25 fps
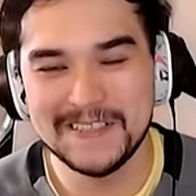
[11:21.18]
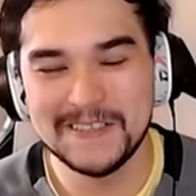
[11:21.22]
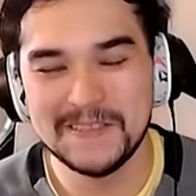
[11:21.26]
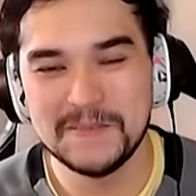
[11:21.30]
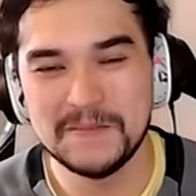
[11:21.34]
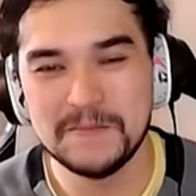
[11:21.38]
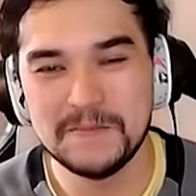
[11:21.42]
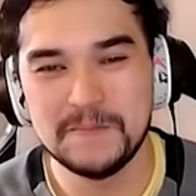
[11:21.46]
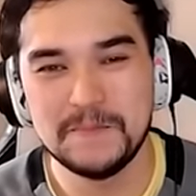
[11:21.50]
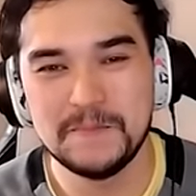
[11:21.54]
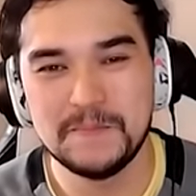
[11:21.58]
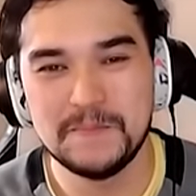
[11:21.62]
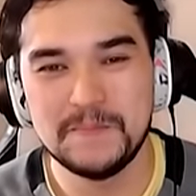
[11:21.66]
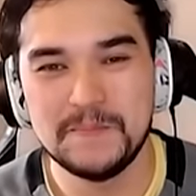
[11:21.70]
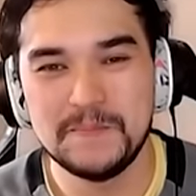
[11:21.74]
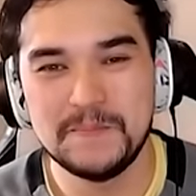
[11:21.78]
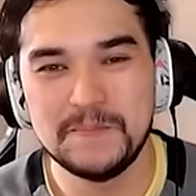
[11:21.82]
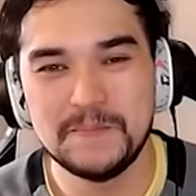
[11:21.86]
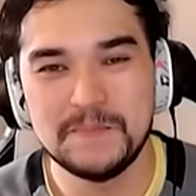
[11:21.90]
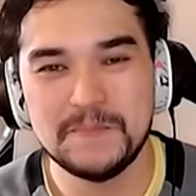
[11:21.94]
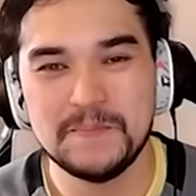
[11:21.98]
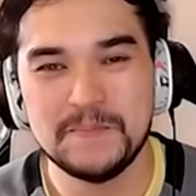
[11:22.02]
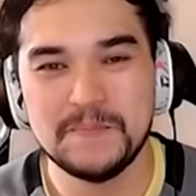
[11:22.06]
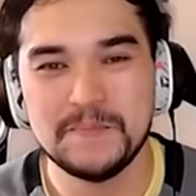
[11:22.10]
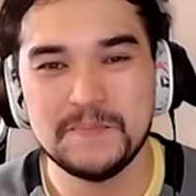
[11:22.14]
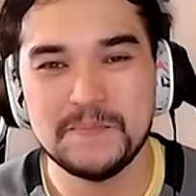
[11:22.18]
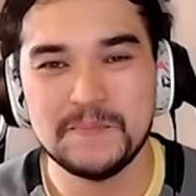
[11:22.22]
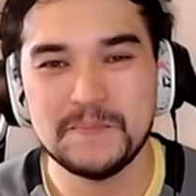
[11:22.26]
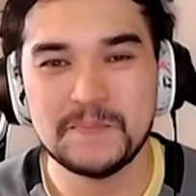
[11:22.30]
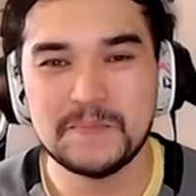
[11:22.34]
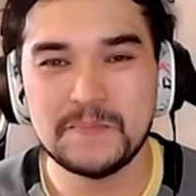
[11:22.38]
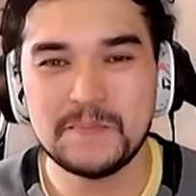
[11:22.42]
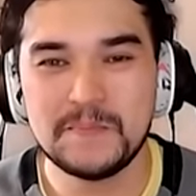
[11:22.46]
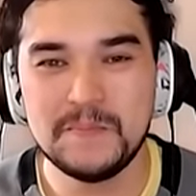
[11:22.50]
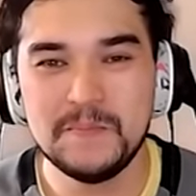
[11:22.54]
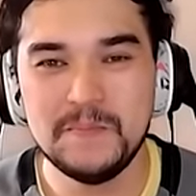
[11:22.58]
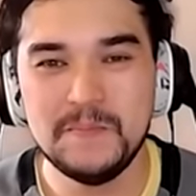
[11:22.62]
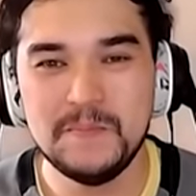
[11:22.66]

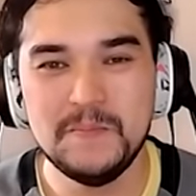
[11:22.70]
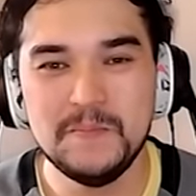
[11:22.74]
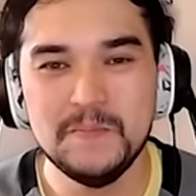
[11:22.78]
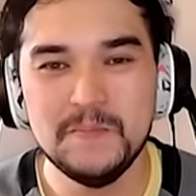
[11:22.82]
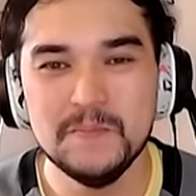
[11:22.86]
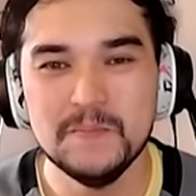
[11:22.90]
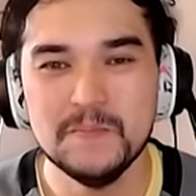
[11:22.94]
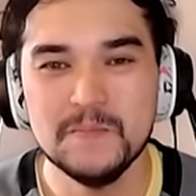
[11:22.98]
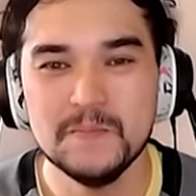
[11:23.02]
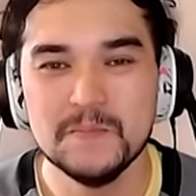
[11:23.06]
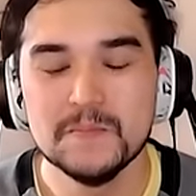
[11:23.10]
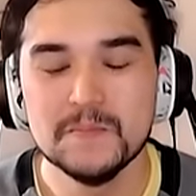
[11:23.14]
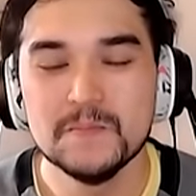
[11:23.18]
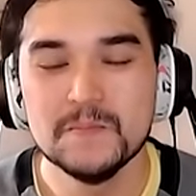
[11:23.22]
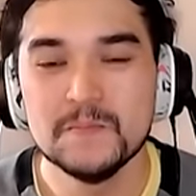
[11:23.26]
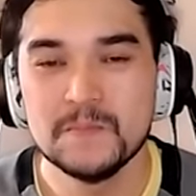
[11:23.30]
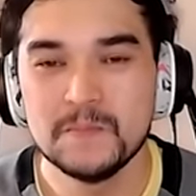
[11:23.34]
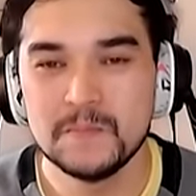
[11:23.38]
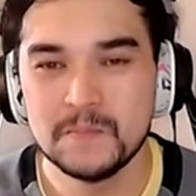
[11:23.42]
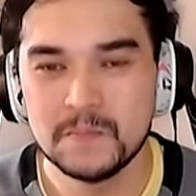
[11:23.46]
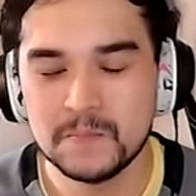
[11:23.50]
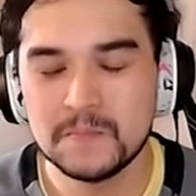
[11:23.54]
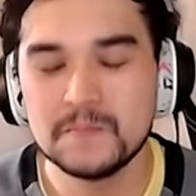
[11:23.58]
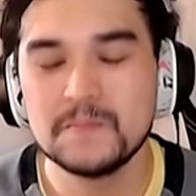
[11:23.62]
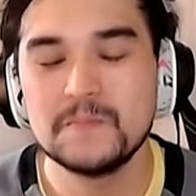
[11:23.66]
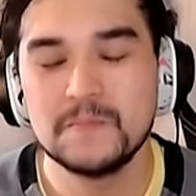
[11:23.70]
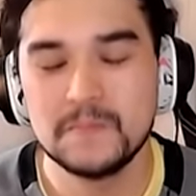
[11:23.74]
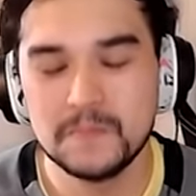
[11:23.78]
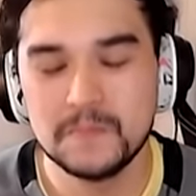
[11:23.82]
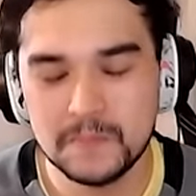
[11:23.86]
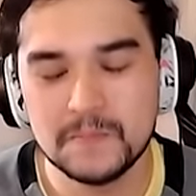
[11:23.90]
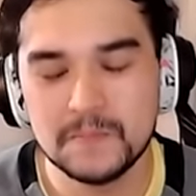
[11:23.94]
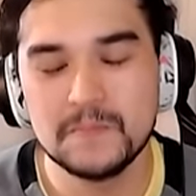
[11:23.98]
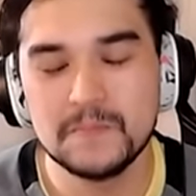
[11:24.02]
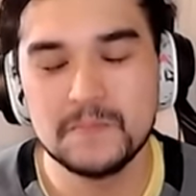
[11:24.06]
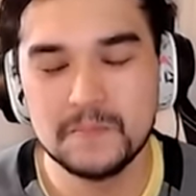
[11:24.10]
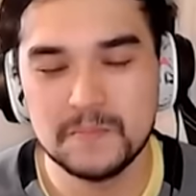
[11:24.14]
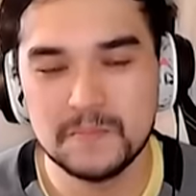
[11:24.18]

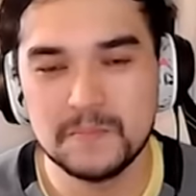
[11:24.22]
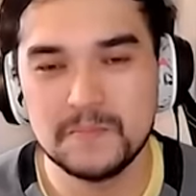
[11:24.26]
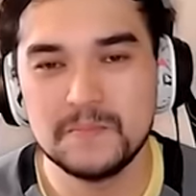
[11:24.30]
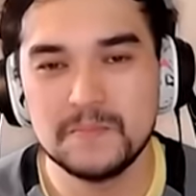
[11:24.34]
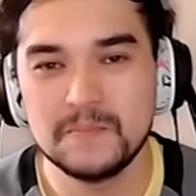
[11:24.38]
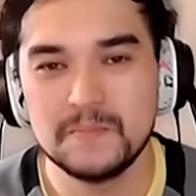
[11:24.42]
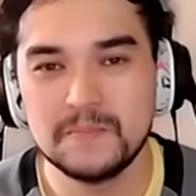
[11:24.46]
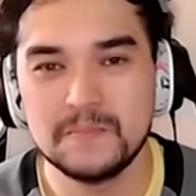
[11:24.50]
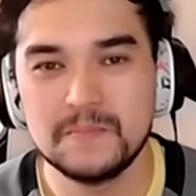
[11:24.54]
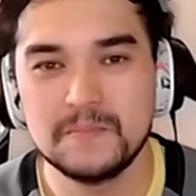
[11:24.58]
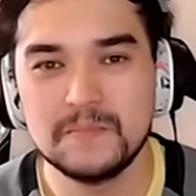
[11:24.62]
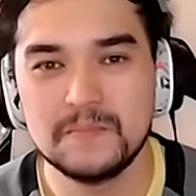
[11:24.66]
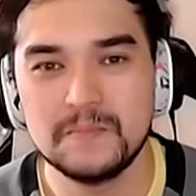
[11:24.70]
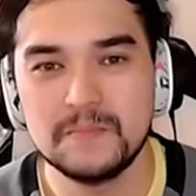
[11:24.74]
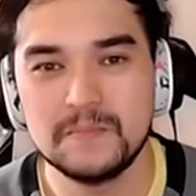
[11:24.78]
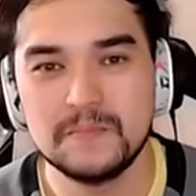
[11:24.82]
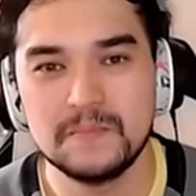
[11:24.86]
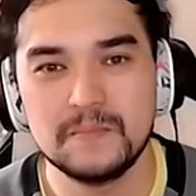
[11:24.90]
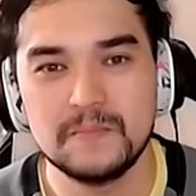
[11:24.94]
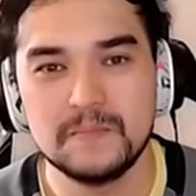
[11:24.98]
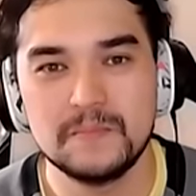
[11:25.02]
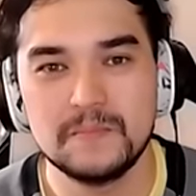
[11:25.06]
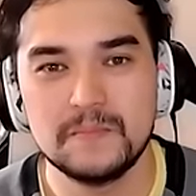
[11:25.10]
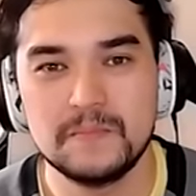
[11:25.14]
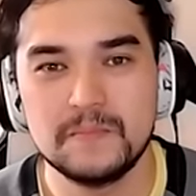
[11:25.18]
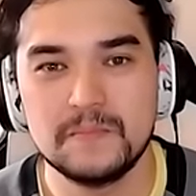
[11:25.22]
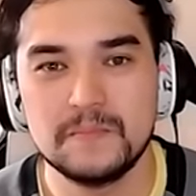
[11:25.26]
(silent)